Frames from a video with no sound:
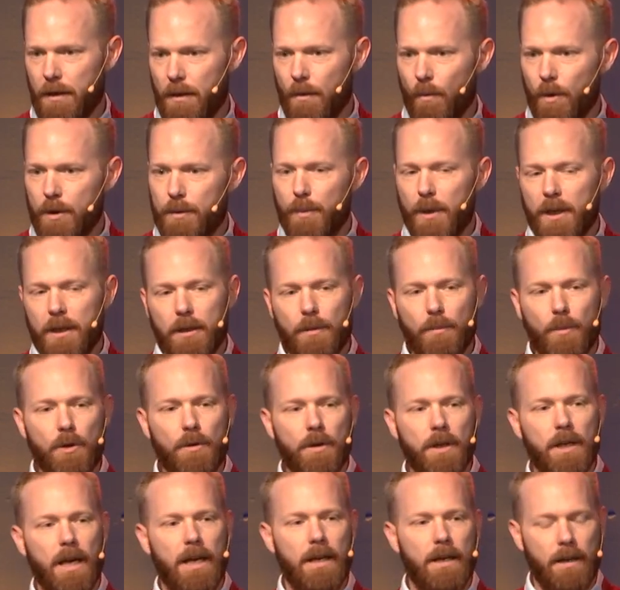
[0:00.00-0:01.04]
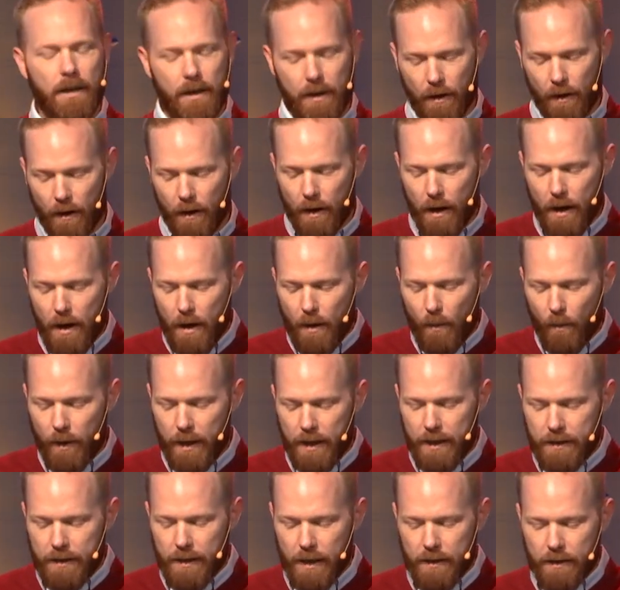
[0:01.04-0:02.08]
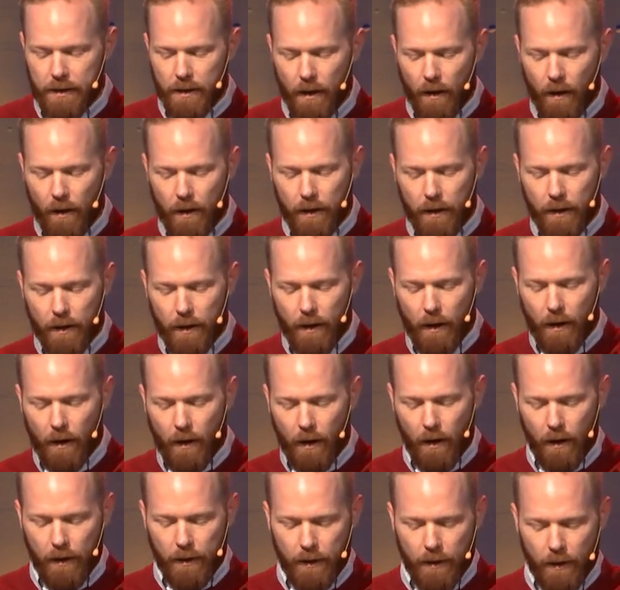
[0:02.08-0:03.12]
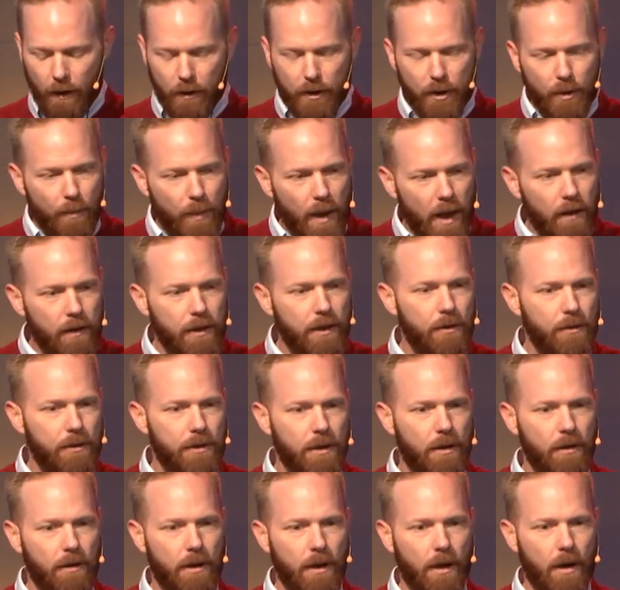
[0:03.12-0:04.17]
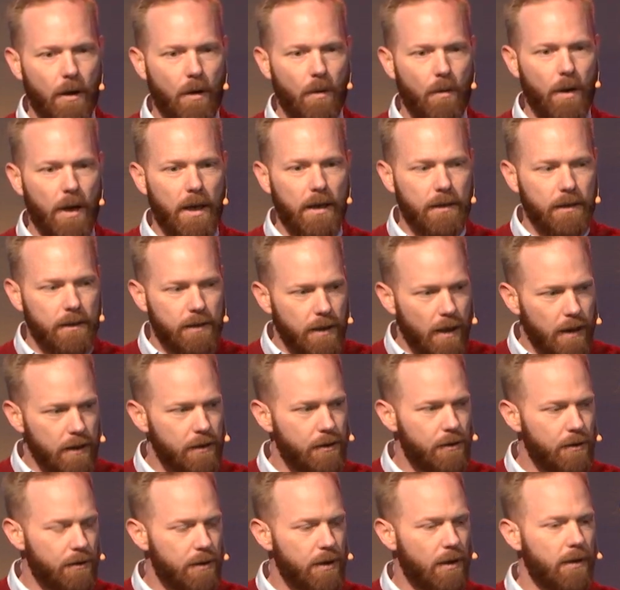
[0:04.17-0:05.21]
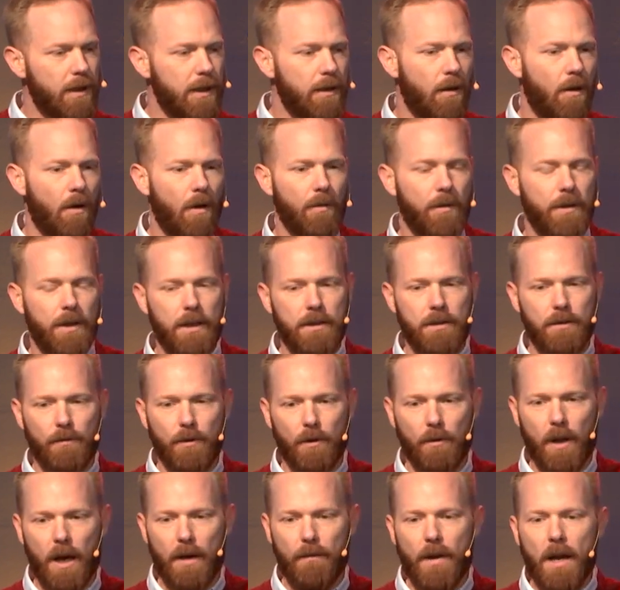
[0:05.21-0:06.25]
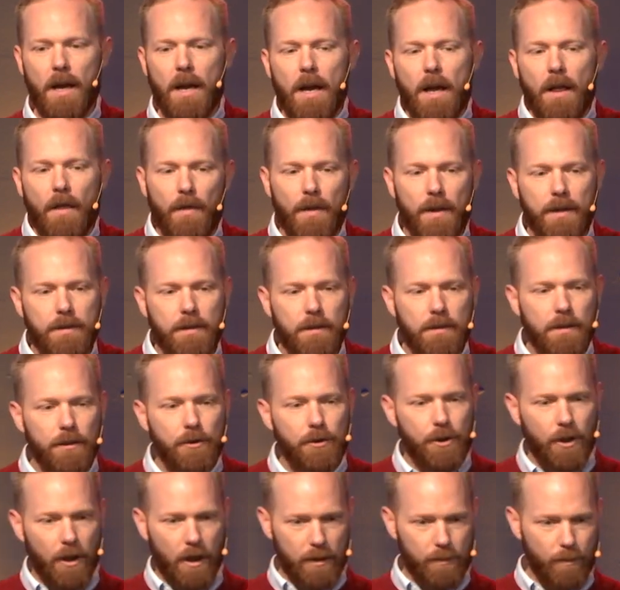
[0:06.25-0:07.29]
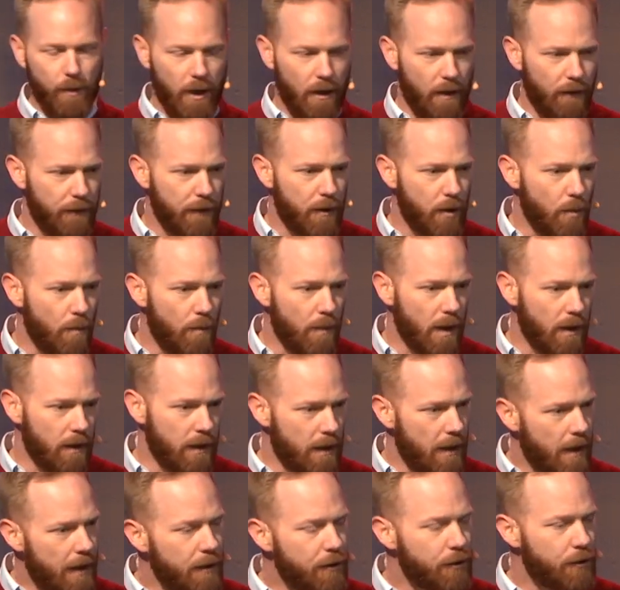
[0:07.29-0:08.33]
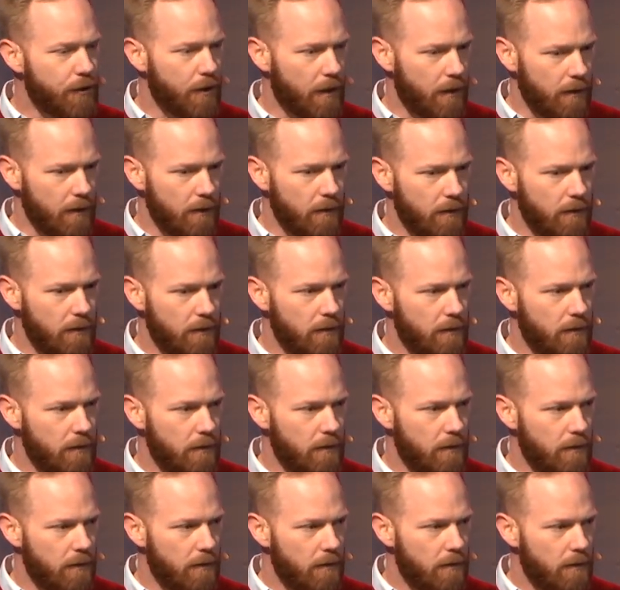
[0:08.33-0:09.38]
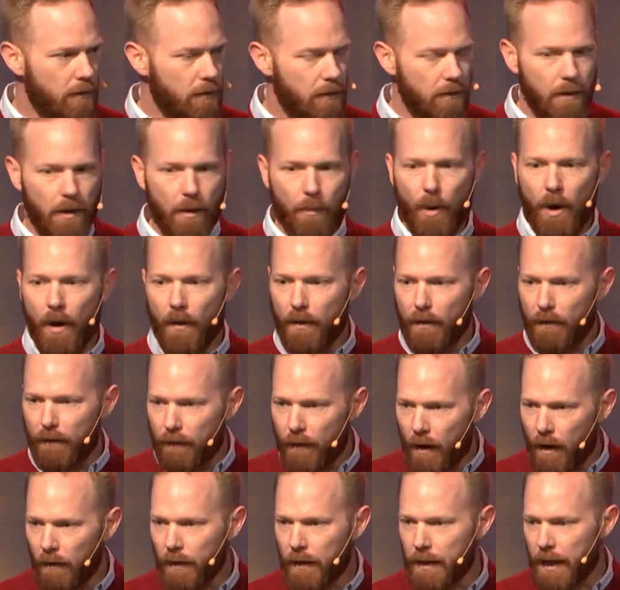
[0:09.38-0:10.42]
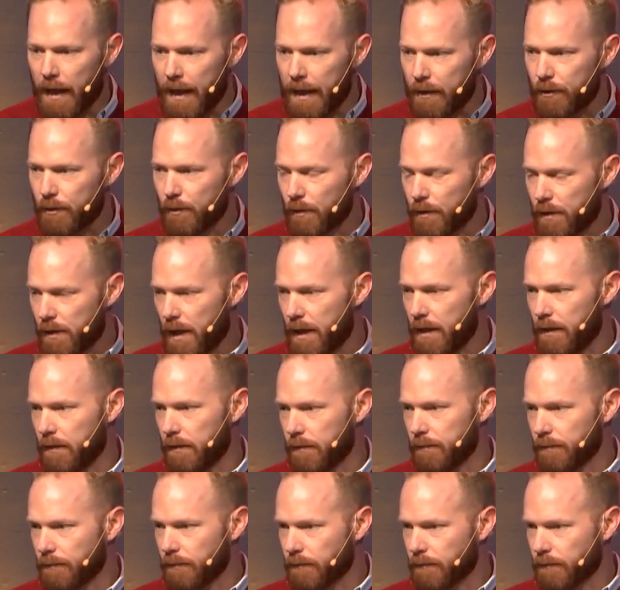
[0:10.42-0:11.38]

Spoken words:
What's being communicated here, when he says, on your belly you shall go and dust you shall eat all the days of your life, this is a judgment of humiliation upon the fallen angel Satan.